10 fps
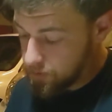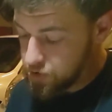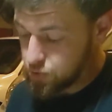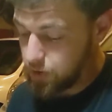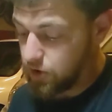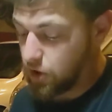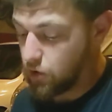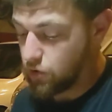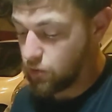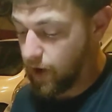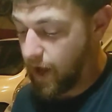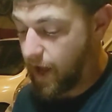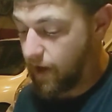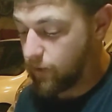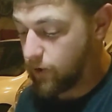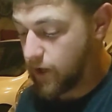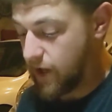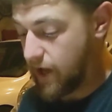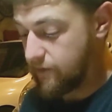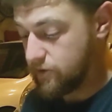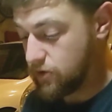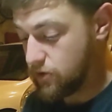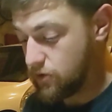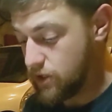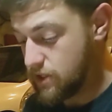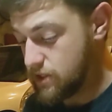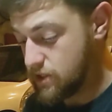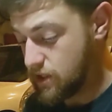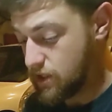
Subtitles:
Just reloading the rag when I have to. This